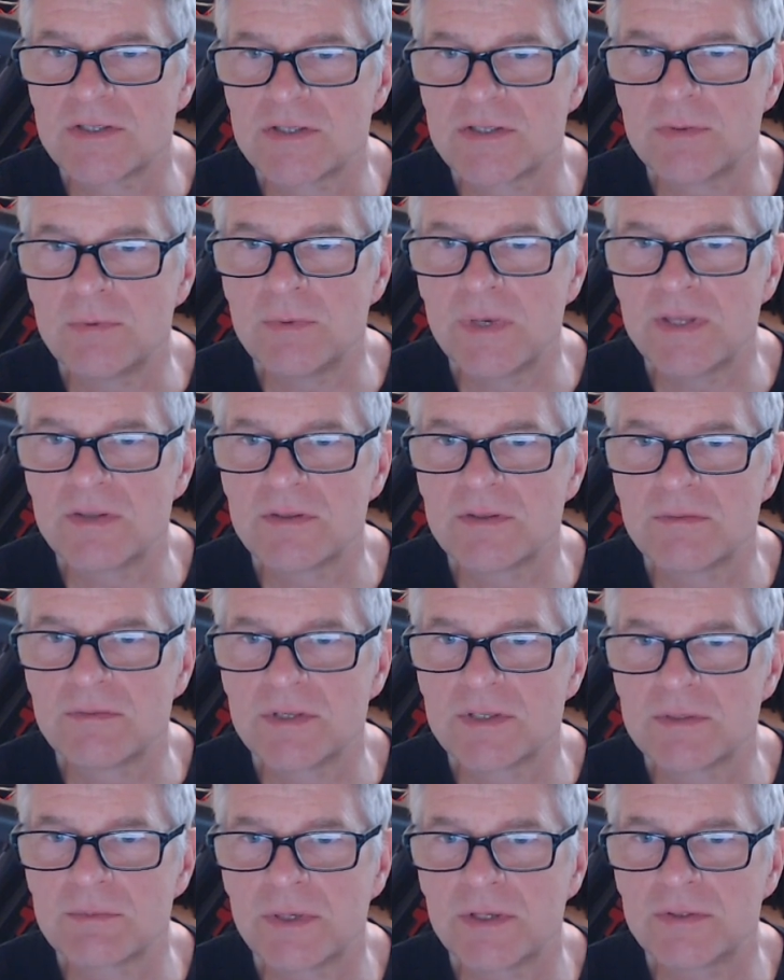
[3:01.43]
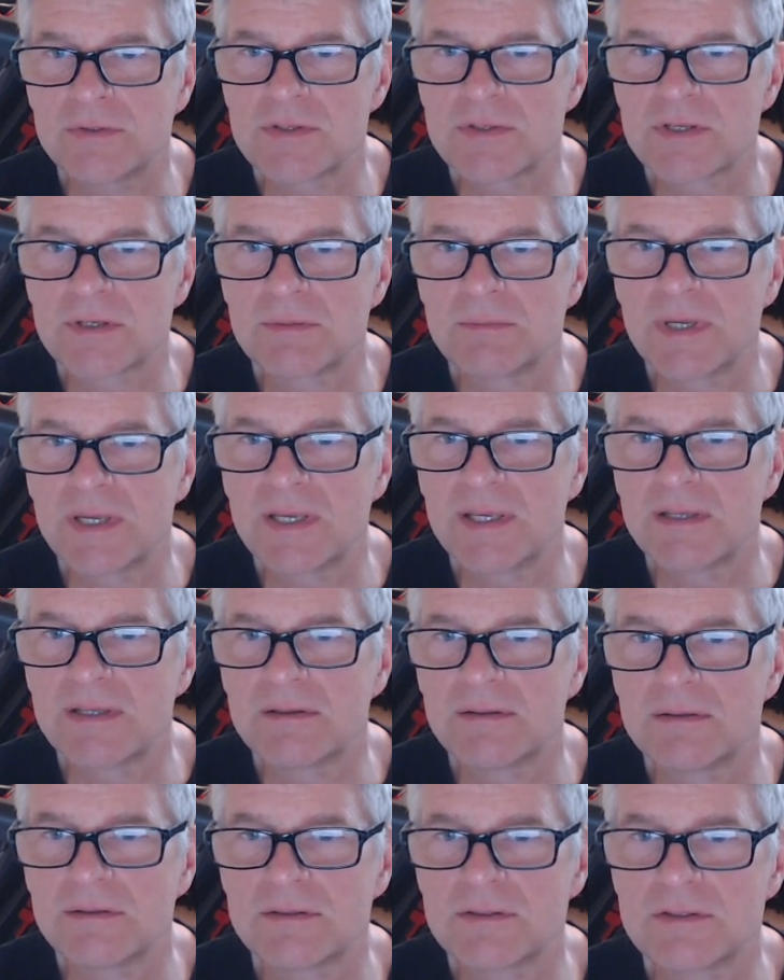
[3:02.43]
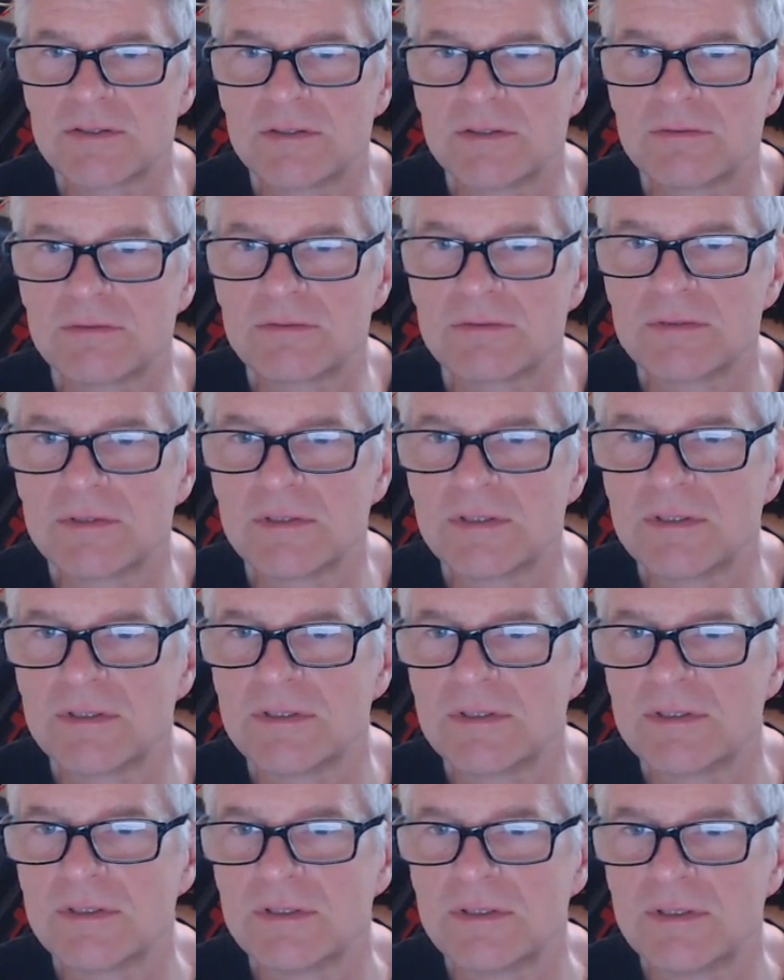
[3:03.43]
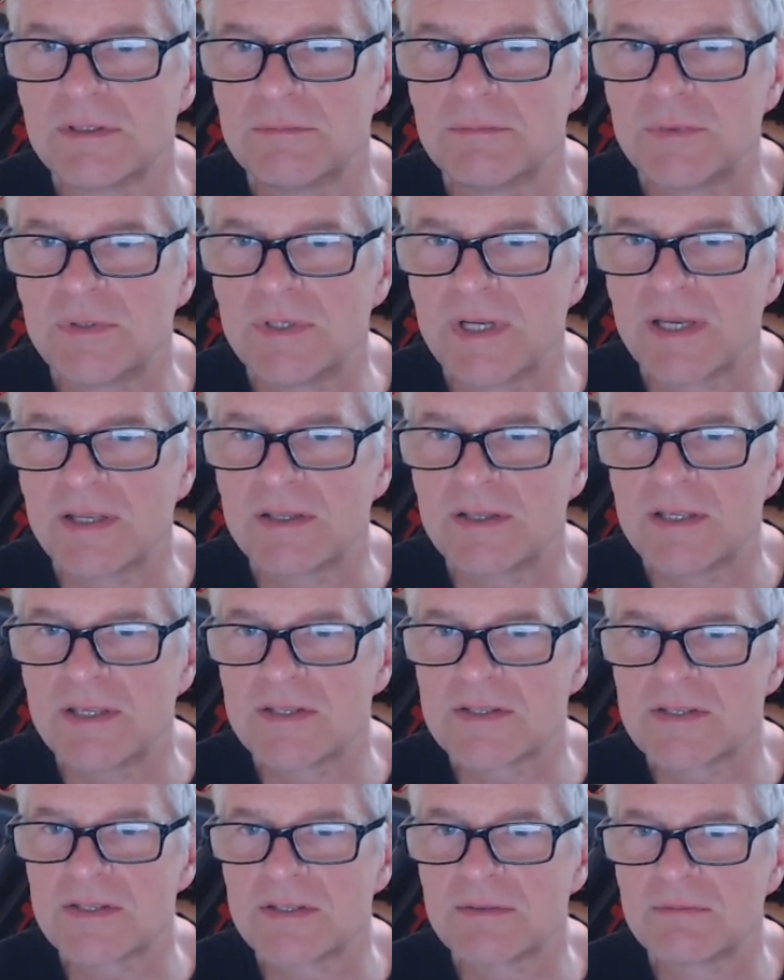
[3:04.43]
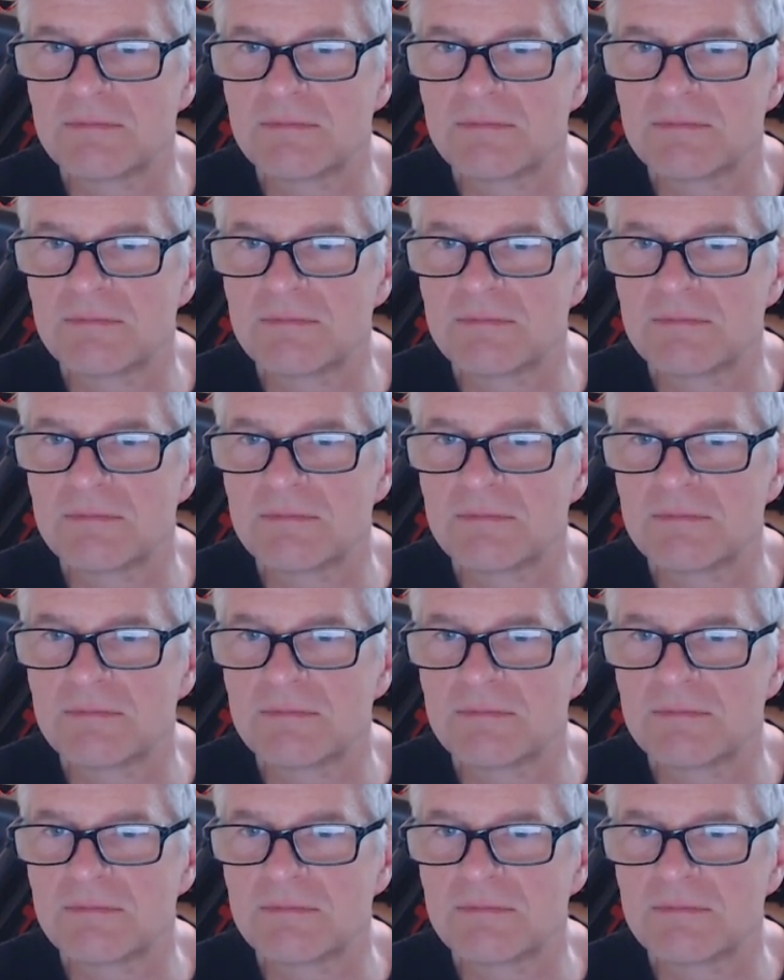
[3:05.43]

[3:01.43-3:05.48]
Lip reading: the width of this pulse. You can make it sort of more like this.